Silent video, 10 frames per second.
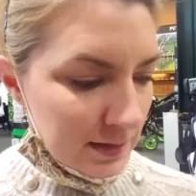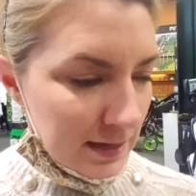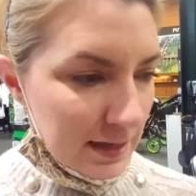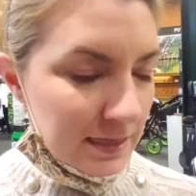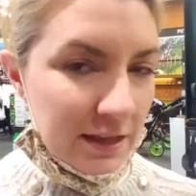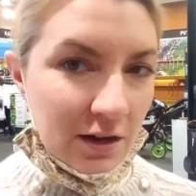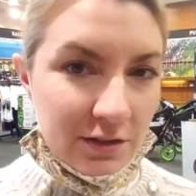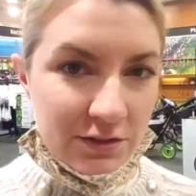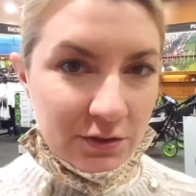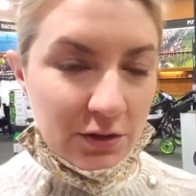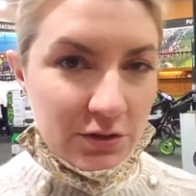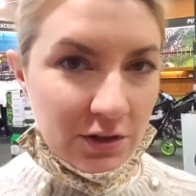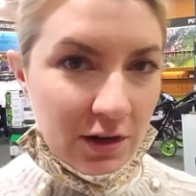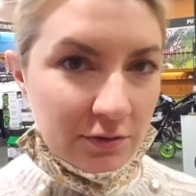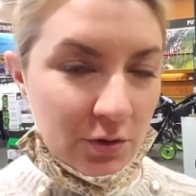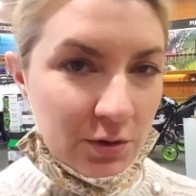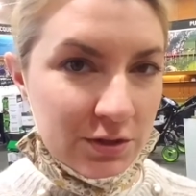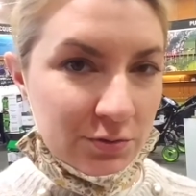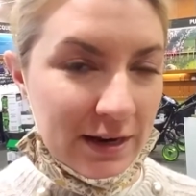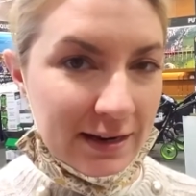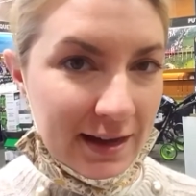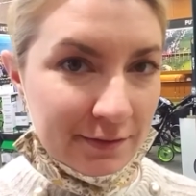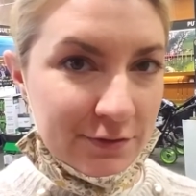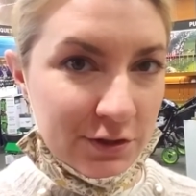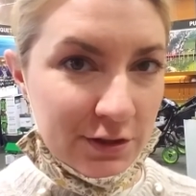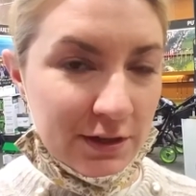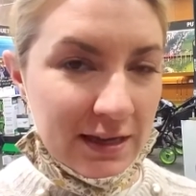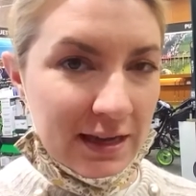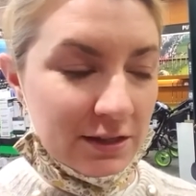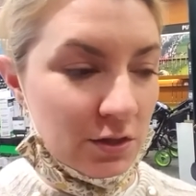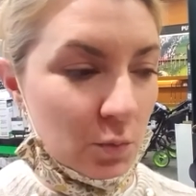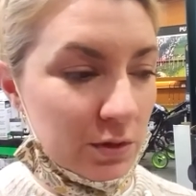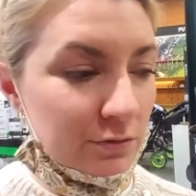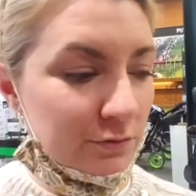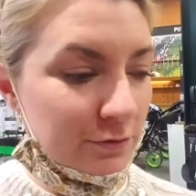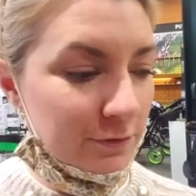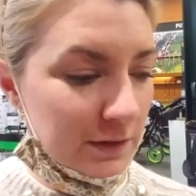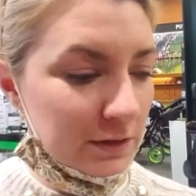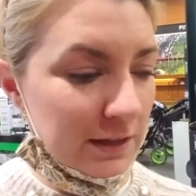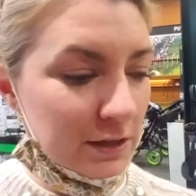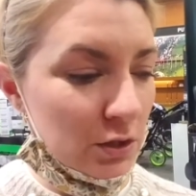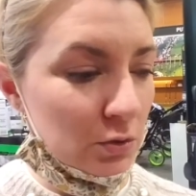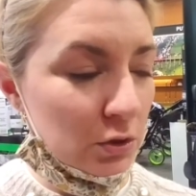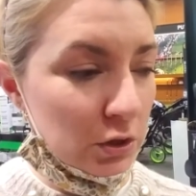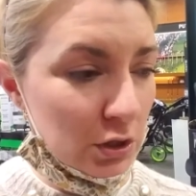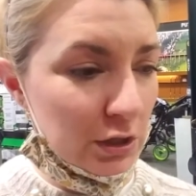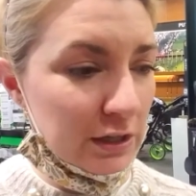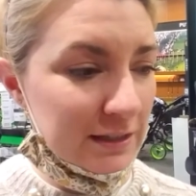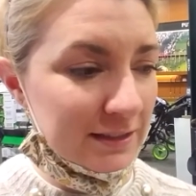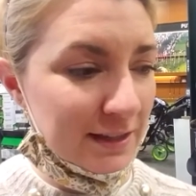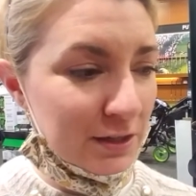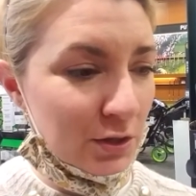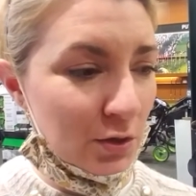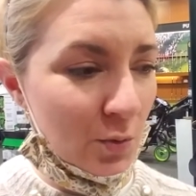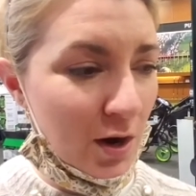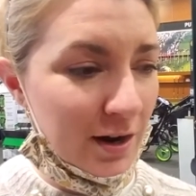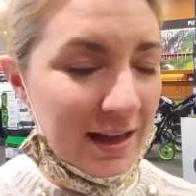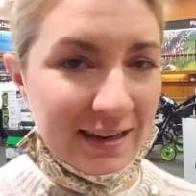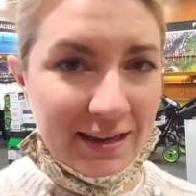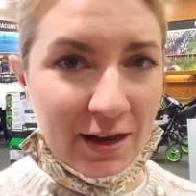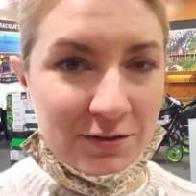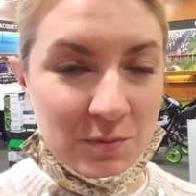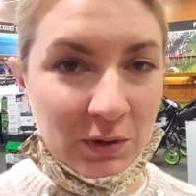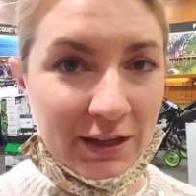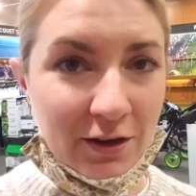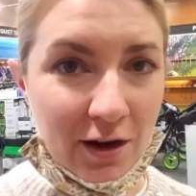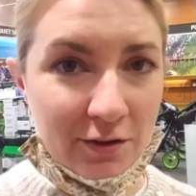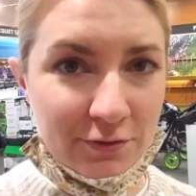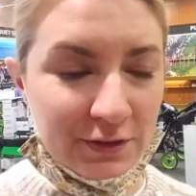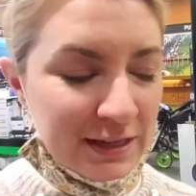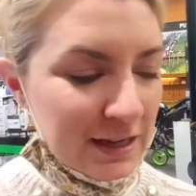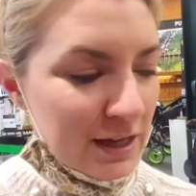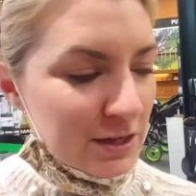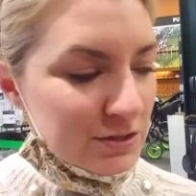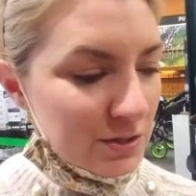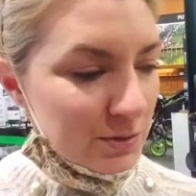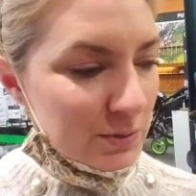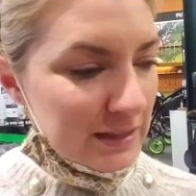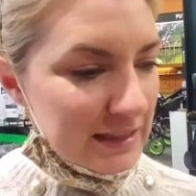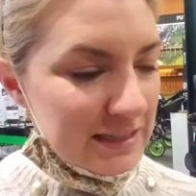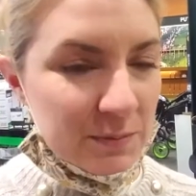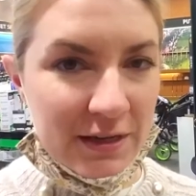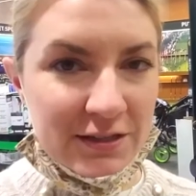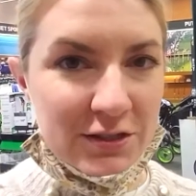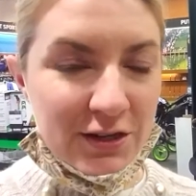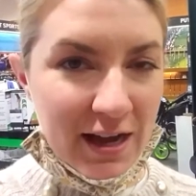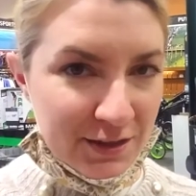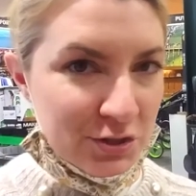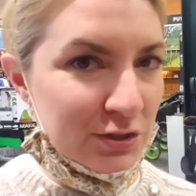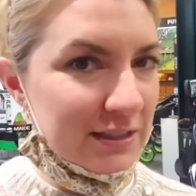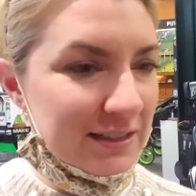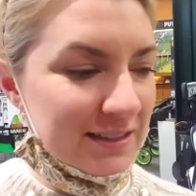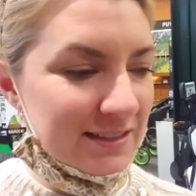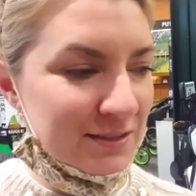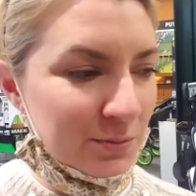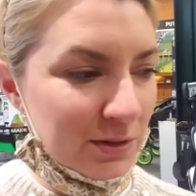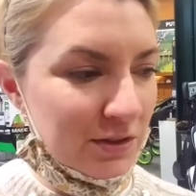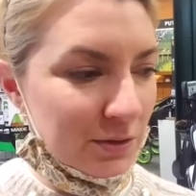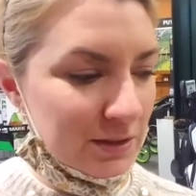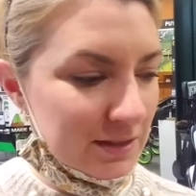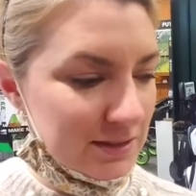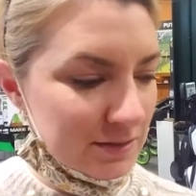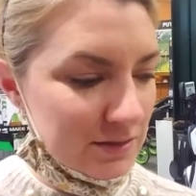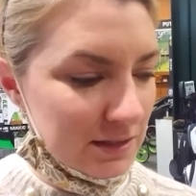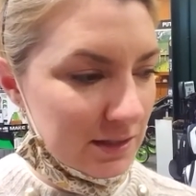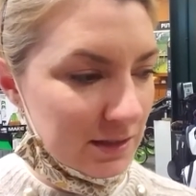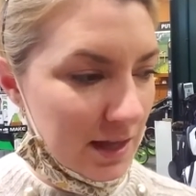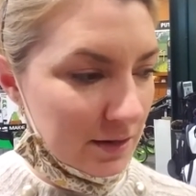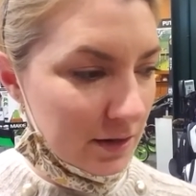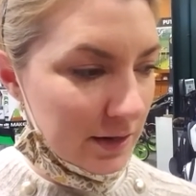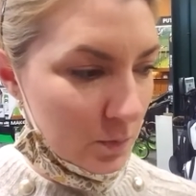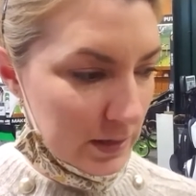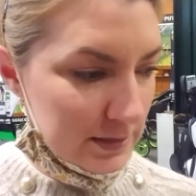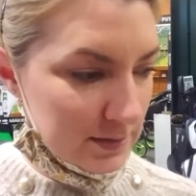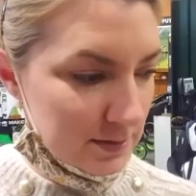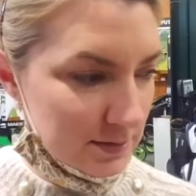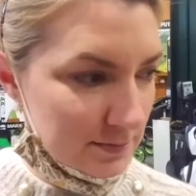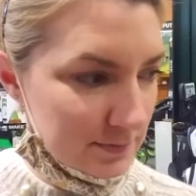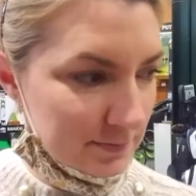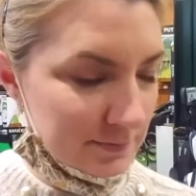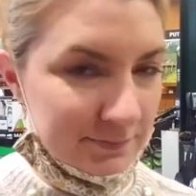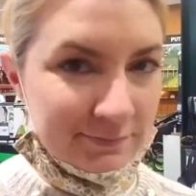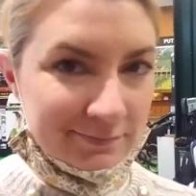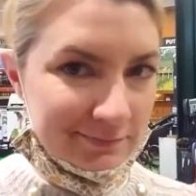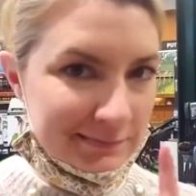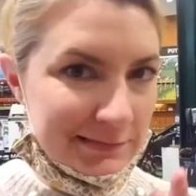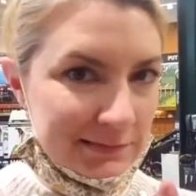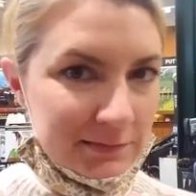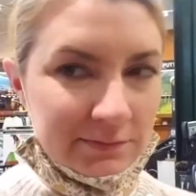and then also go to the golf course right after and you wouldn't feel like you look like you are heading out to play golf. So these pants are actually one of the only things I've seen that are a win. Let